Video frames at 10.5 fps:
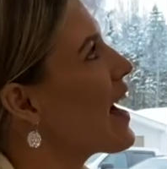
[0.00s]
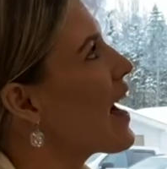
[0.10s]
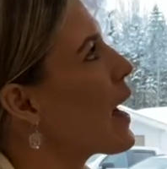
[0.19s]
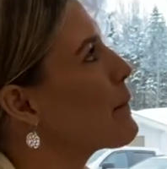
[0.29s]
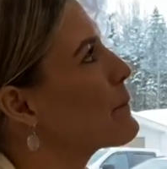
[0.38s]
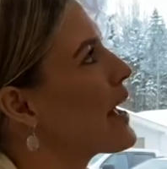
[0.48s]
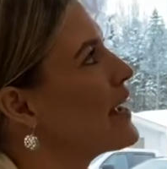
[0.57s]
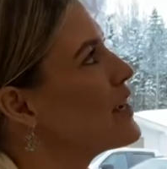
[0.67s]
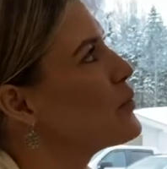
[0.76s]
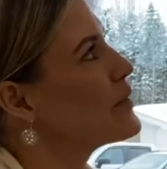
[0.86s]
A
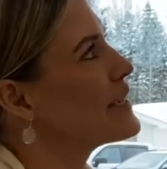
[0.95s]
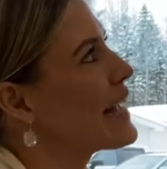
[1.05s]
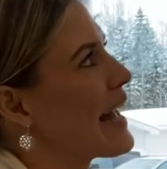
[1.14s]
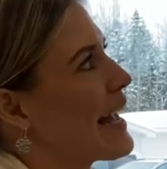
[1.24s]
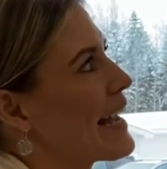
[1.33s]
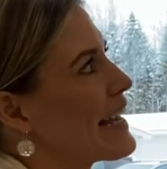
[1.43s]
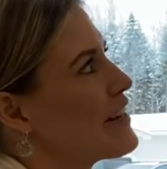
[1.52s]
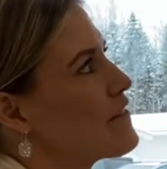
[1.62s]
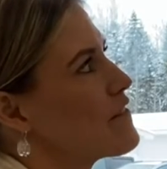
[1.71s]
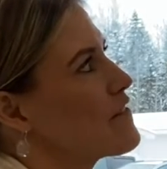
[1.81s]
penguin ate
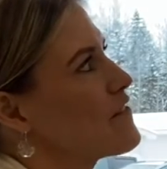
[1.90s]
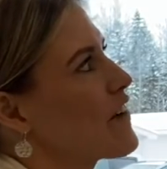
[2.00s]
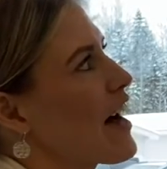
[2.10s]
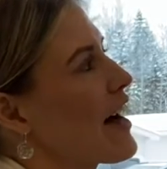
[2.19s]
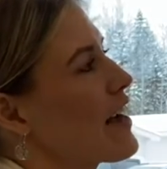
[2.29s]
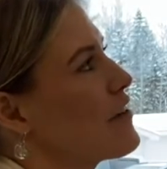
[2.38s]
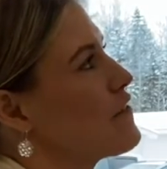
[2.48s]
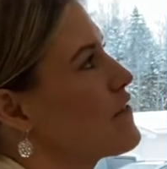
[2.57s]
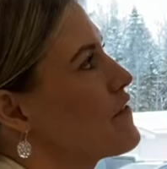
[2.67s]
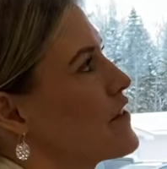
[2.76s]
5
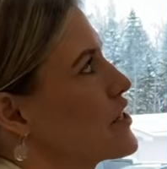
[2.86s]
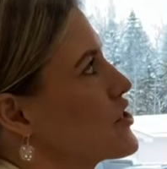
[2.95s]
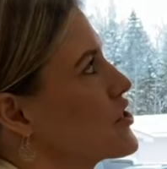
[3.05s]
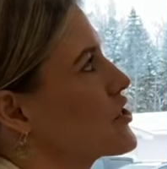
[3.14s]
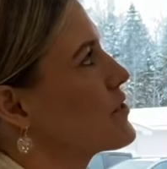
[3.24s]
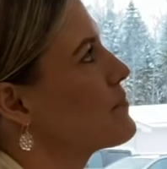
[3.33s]
fish.